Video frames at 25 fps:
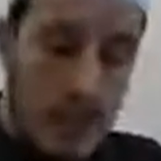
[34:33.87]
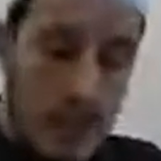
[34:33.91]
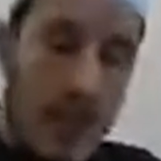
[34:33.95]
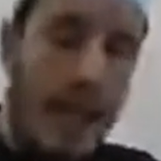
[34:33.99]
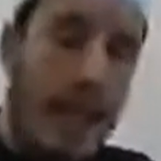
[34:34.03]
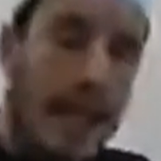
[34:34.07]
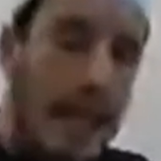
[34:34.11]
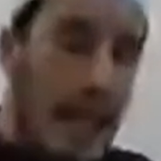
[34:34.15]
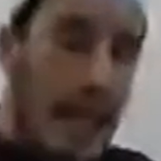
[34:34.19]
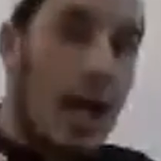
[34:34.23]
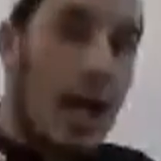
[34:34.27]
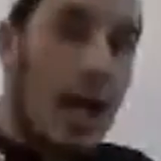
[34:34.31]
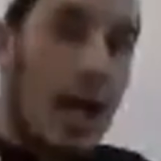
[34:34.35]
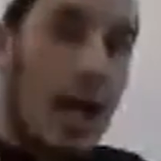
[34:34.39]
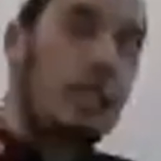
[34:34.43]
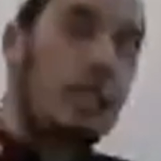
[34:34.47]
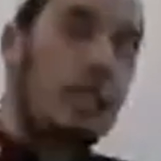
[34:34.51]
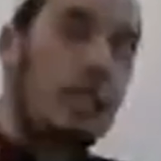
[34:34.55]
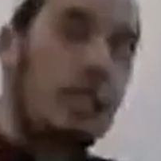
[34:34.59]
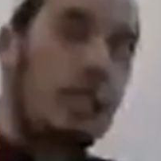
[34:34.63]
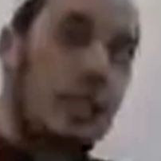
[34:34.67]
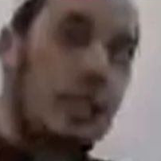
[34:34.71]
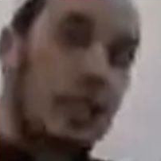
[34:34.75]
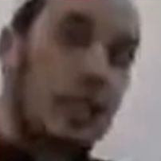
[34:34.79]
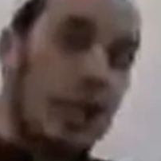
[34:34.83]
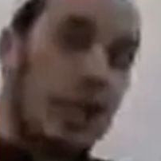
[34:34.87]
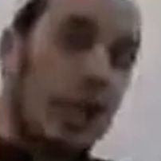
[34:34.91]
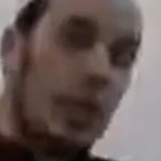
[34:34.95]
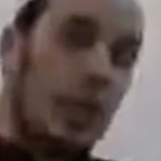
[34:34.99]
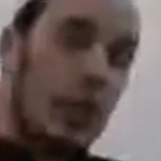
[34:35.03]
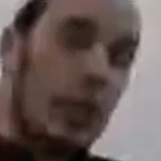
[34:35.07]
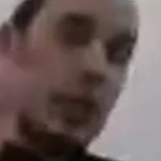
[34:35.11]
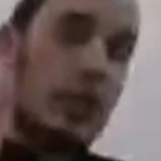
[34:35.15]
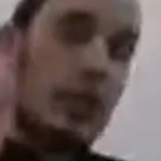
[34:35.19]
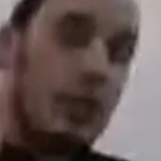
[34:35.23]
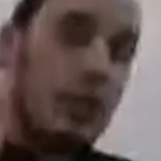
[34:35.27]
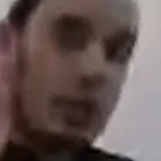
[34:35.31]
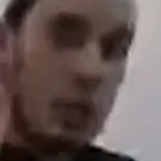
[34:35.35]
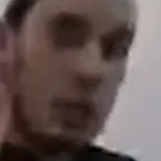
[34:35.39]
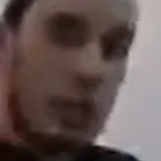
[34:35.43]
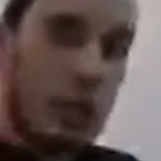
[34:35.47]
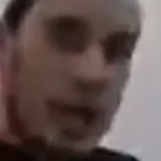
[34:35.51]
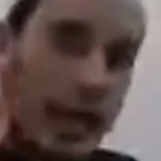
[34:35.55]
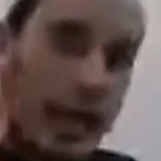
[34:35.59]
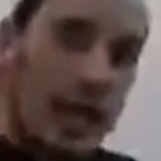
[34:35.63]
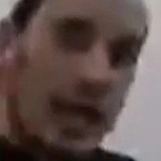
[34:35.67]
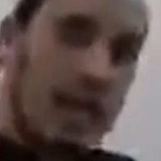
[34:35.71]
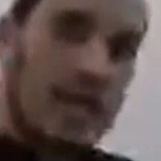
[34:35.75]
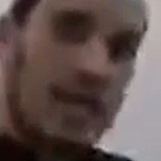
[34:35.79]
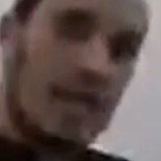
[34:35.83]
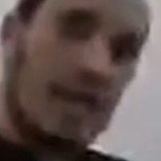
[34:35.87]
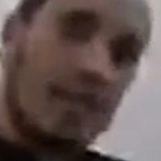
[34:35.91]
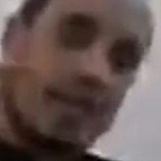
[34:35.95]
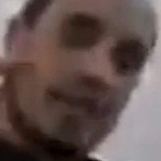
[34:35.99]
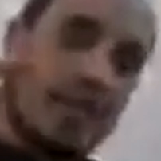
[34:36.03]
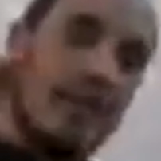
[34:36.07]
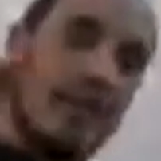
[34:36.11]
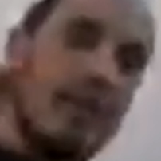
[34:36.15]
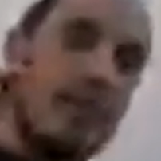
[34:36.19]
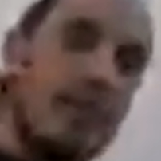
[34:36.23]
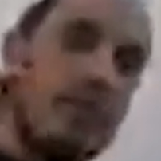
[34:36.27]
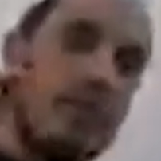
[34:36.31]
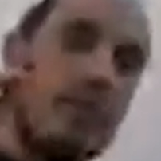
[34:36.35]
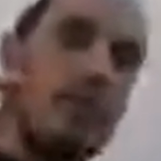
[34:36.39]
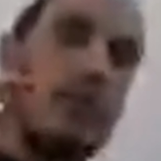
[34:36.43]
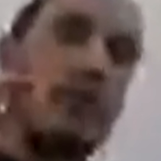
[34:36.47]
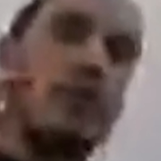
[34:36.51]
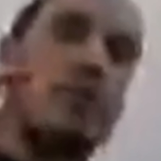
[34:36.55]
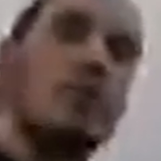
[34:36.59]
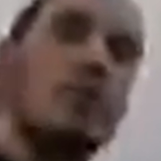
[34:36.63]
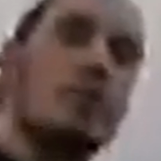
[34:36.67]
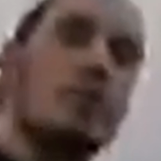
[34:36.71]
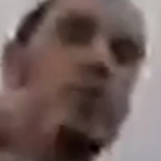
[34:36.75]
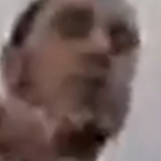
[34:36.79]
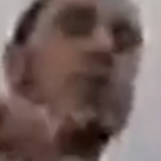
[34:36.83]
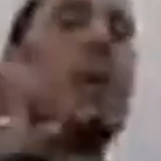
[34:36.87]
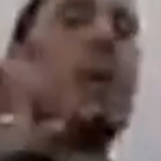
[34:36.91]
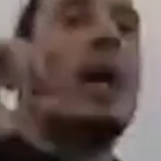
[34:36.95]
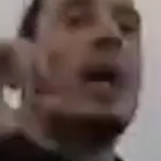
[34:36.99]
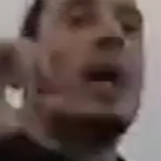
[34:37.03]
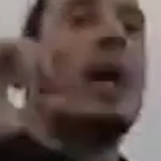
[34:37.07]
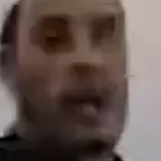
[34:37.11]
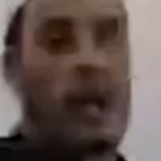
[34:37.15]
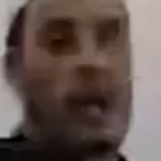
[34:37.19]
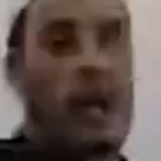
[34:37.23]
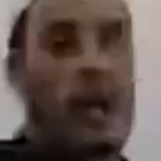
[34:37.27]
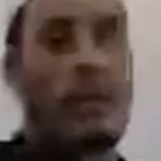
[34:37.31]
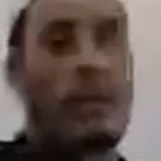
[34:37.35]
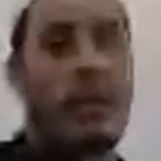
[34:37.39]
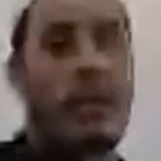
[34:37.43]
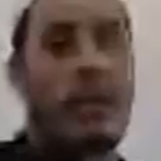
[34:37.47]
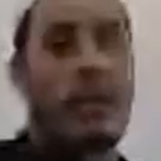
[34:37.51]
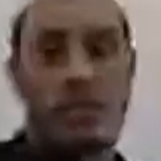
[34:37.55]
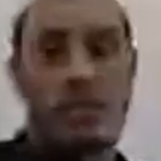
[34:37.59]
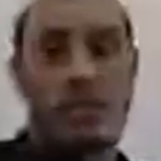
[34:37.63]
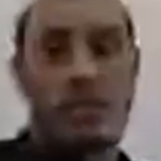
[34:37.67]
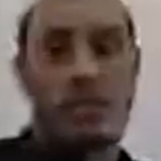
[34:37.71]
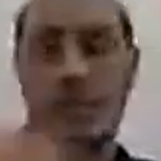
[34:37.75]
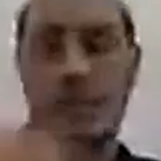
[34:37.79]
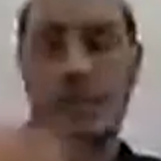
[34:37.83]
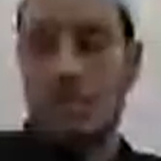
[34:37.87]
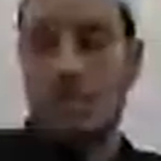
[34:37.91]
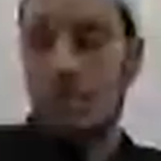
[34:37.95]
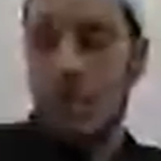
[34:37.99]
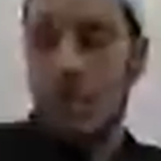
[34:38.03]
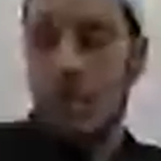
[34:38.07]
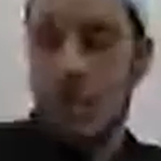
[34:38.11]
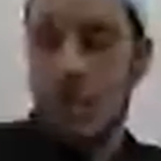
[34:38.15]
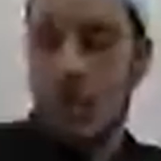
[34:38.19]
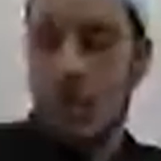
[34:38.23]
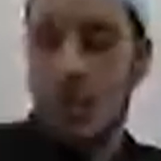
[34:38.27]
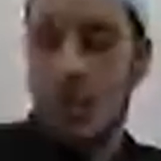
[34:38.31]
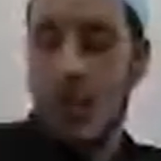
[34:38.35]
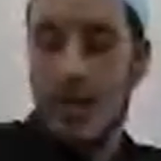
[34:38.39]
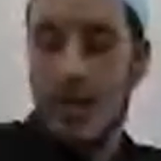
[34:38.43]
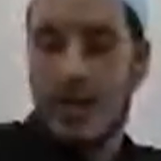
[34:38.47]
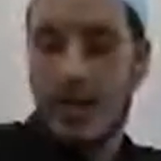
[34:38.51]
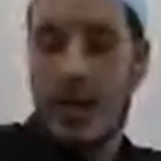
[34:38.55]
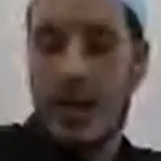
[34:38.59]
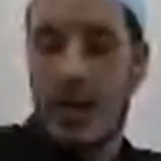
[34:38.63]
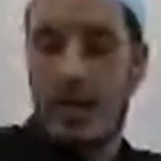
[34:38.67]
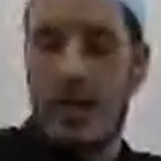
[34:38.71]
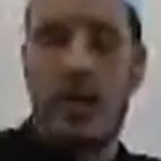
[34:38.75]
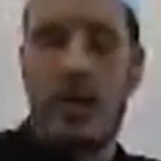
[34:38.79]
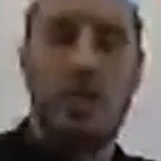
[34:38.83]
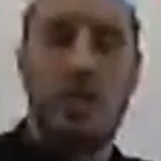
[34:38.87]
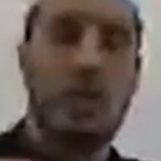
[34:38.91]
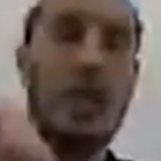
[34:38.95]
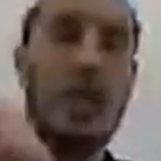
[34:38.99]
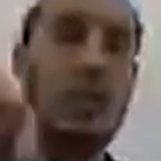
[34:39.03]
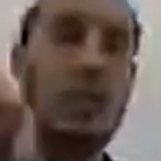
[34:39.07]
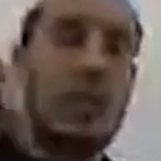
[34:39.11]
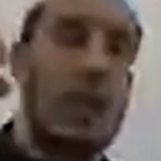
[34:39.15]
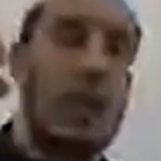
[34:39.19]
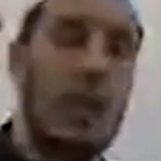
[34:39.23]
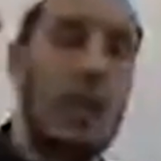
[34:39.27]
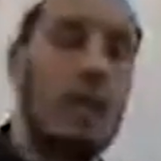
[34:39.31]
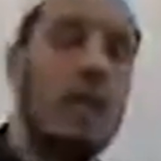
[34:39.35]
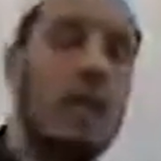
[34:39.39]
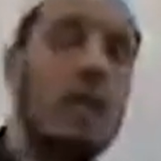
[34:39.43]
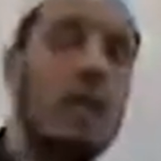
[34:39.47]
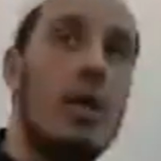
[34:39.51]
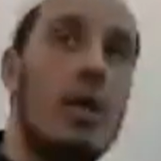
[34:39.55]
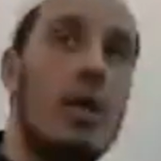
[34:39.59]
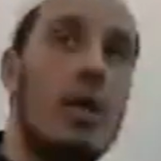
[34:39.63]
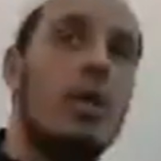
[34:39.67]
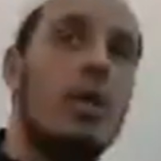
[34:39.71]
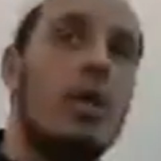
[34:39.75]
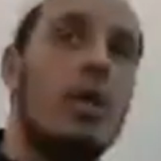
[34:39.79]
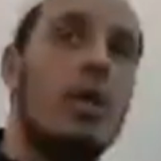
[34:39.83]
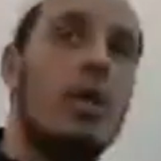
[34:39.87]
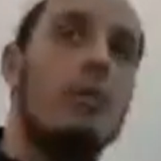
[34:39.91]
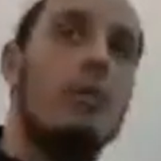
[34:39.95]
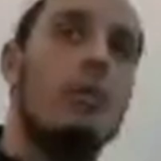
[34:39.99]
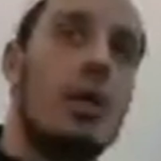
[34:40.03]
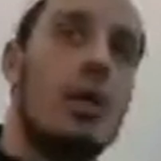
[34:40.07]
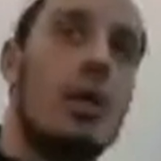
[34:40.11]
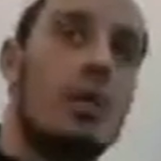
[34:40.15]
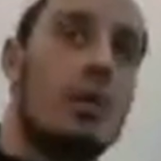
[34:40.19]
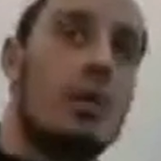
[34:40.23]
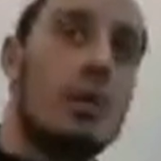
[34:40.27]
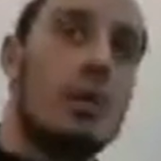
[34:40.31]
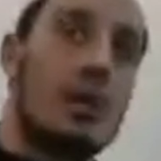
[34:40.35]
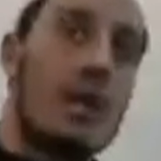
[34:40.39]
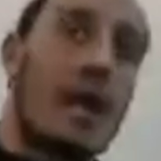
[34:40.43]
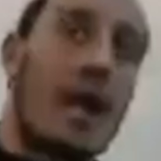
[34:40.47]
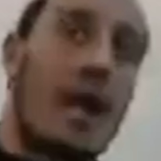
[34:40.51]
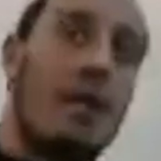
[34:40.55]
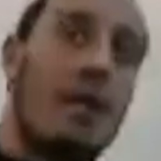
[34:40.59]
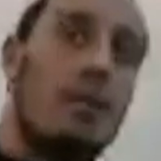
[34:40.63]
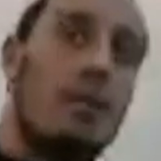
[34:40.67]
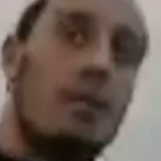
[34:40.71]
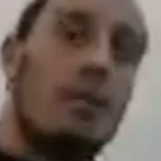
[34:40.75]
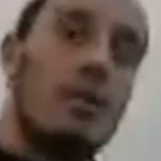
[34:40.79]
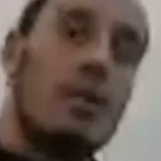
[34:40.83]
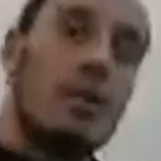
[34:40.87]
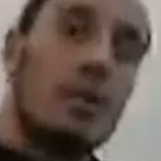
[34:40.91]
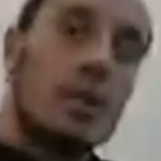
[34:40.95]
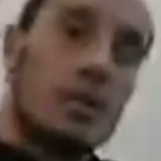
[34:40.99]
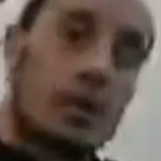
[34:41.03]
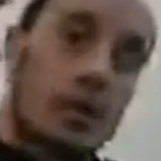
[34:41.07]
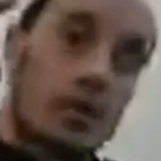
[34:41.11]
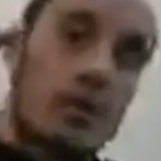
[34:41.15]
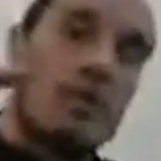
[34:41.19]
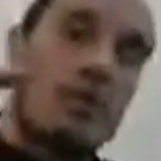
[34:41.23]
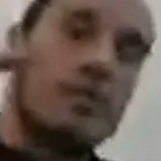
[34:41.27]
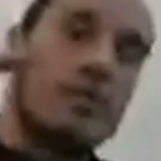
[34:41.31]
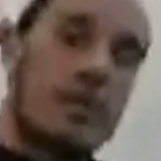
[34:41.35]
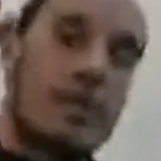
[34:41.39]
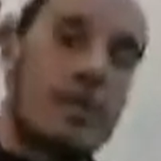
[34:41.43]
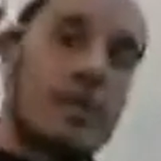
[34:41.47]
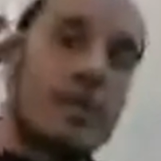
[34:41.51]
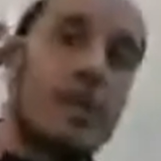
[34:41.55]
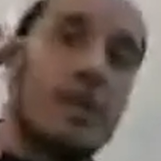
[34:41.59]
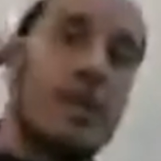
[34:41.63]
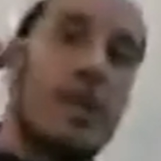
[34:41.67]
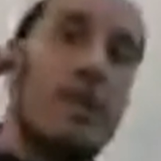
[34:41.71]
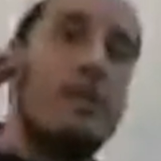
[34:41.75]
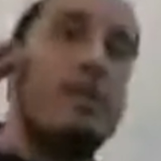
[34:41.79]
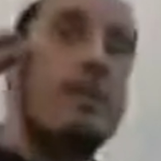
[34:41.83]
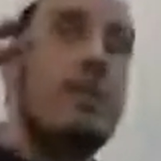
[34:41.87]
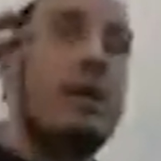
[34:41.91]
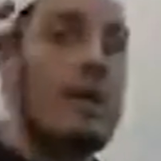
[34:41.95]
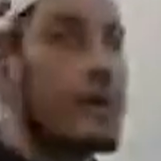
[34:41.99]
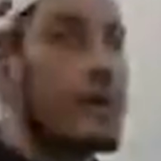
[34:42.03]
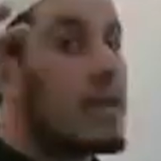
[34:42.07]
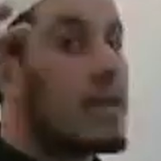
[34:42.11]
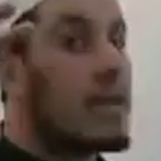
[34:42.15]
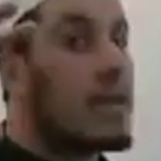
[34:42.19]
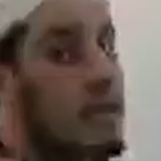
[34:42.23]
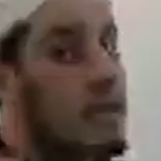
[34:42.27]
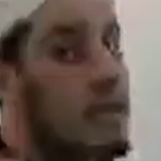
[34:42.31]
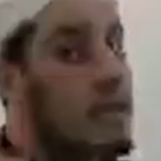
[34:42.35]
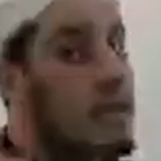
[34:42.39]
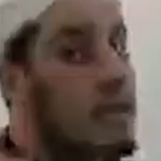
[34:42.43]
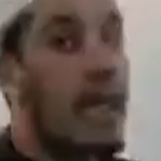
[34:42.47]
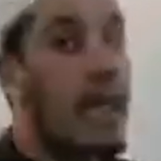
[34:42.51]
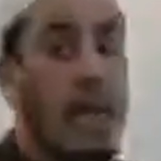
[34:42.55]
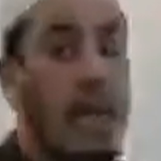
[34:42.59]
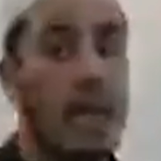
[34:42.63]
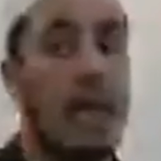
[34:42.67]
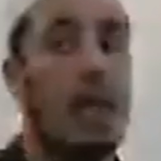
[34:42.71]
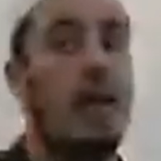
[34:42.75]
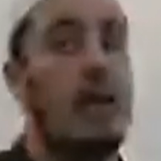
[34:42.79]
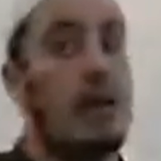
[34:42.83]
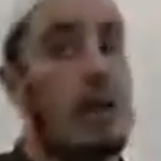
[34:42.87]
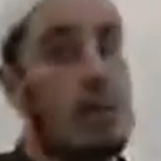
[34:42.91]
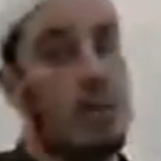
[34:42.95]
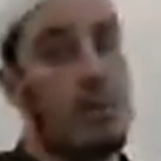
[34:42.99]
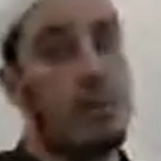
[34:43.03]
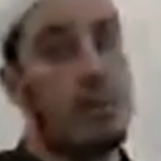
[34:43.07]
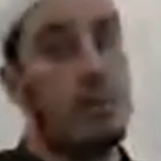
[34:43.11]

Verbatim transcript: and now just I want you to link something to what is coming, to what is coming, inshallah, because now the Prophet sallallahu he's still in Mecca.